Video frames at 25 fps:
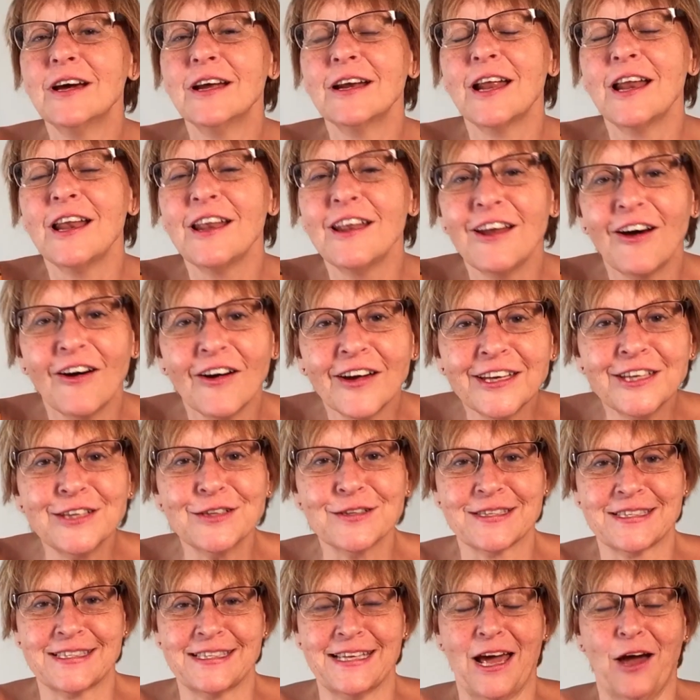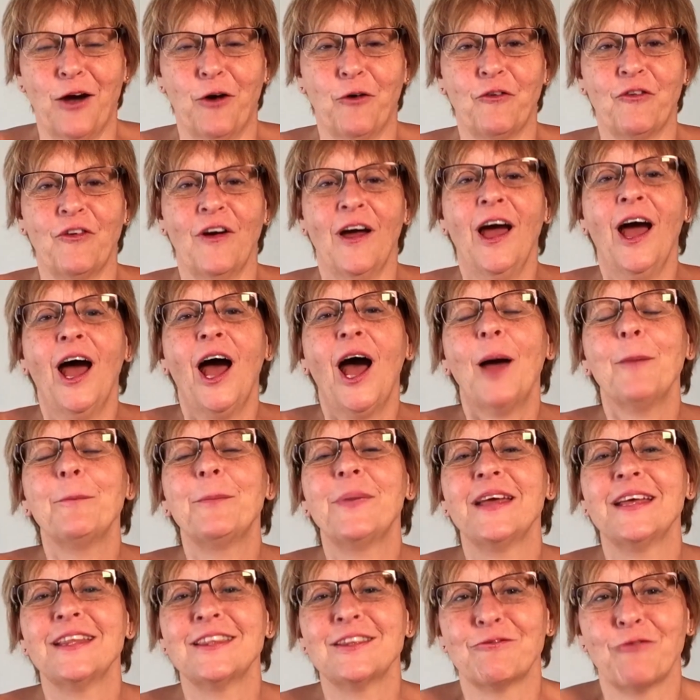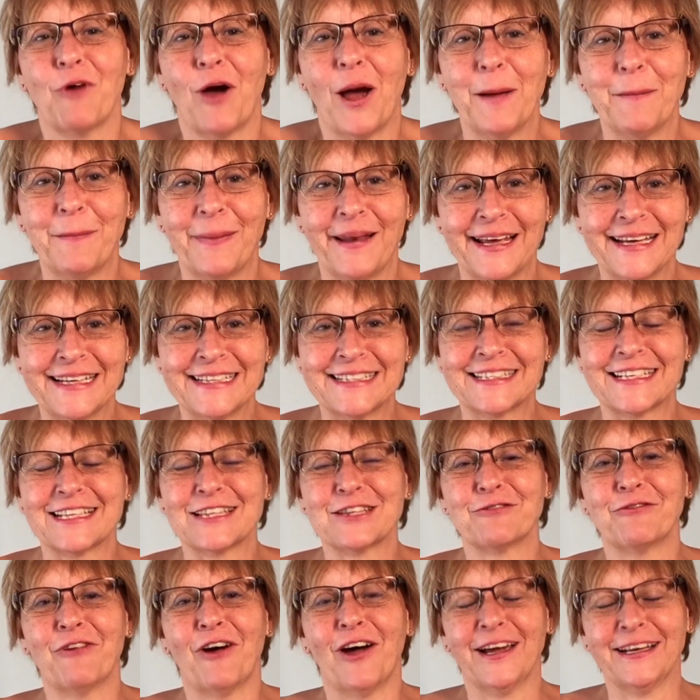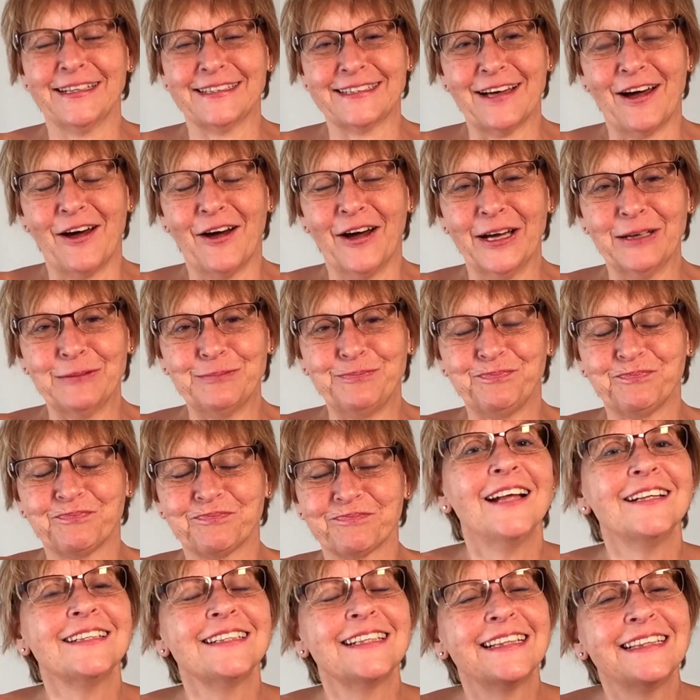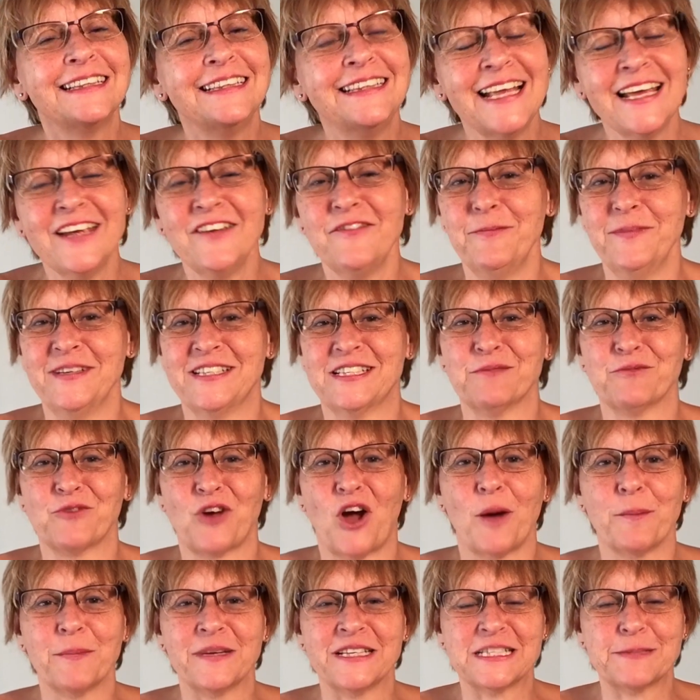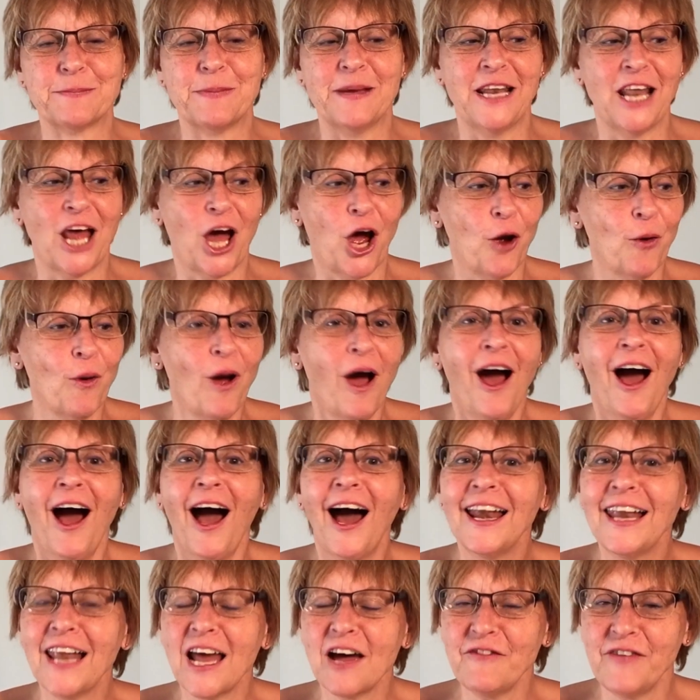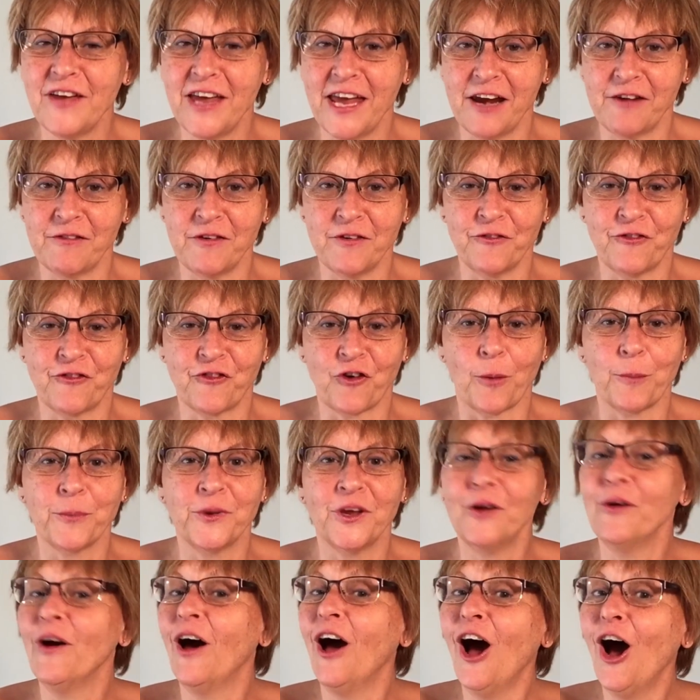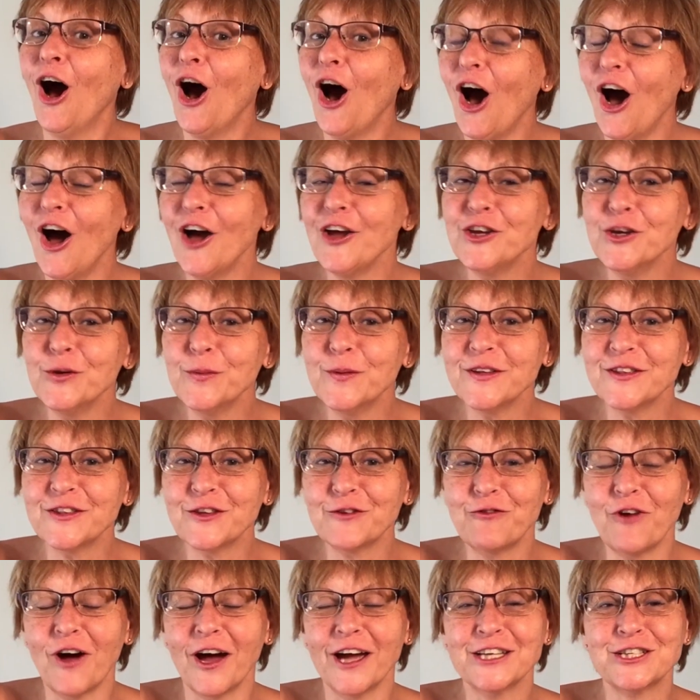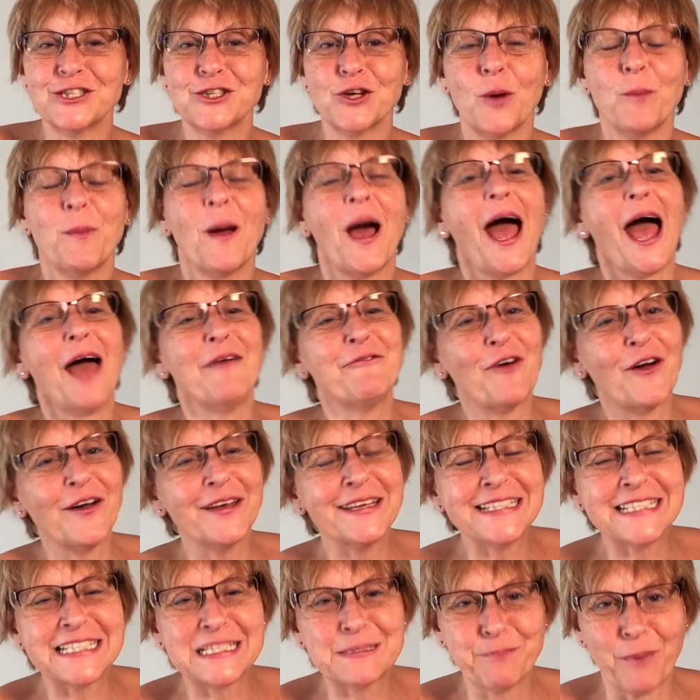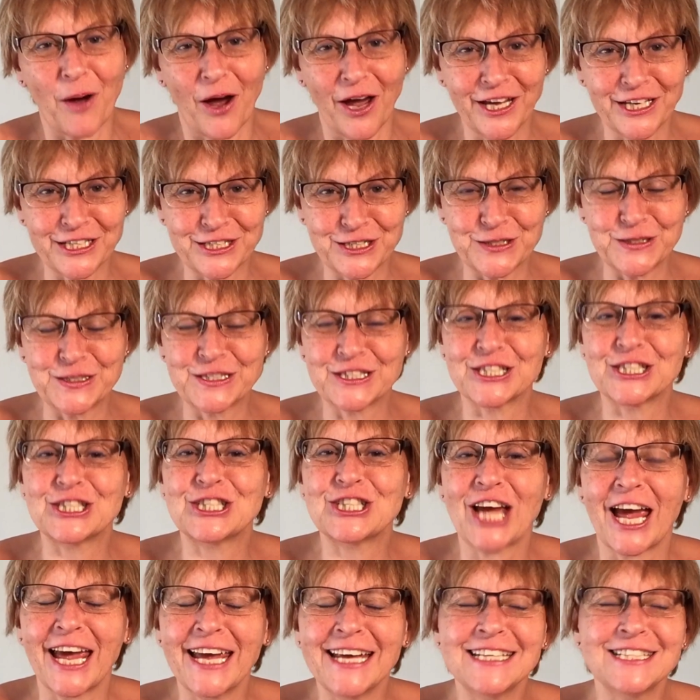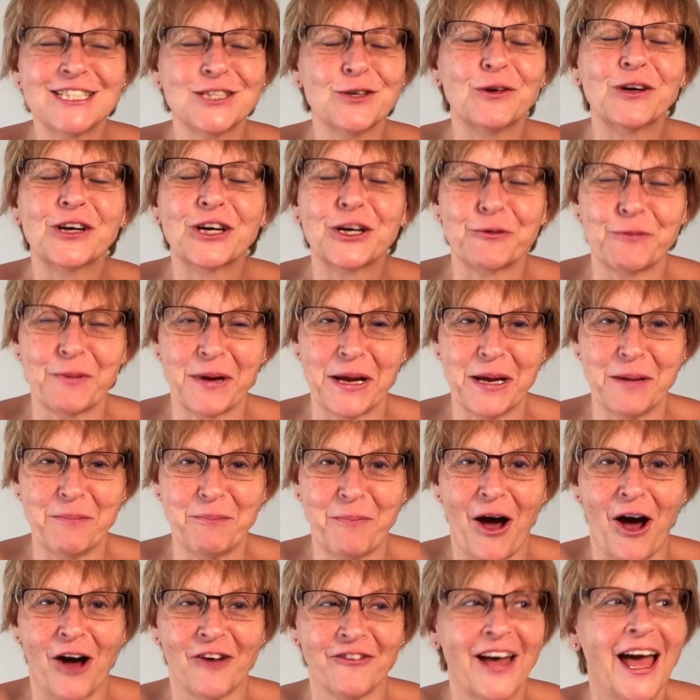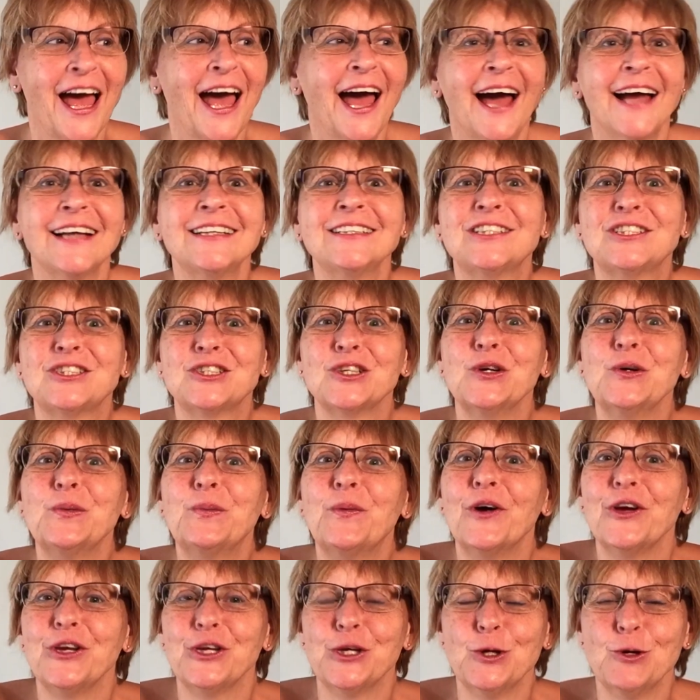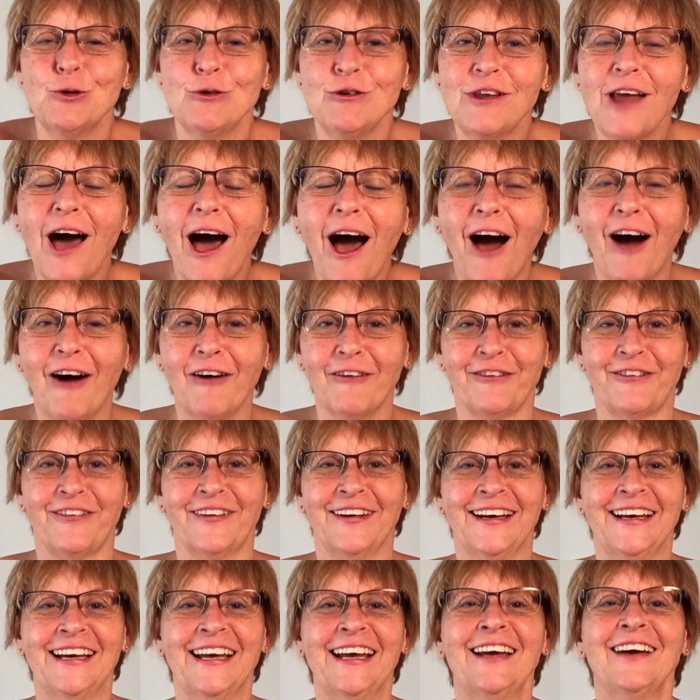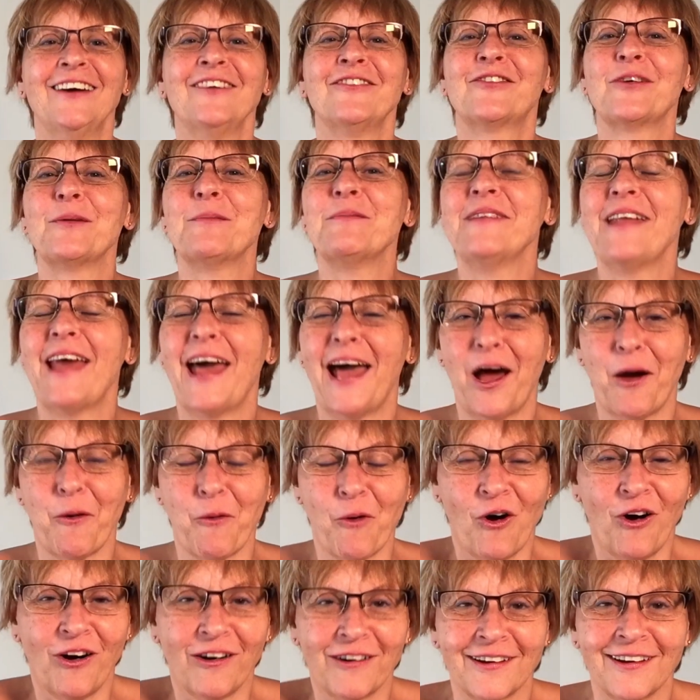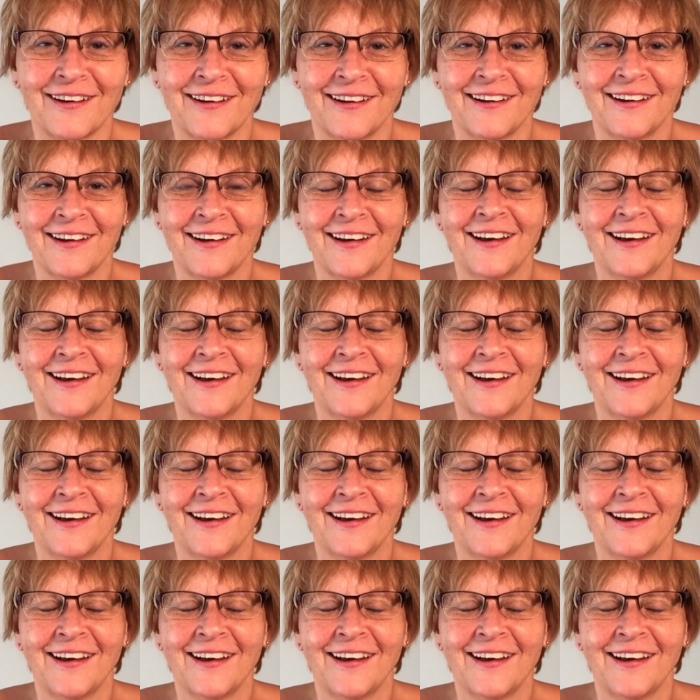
can align yourself and be in the right place at the right time. Leave me some comments below. I love hearing from you. Are you in the right job? Have I inspired you to change your career path and do what you love from now on?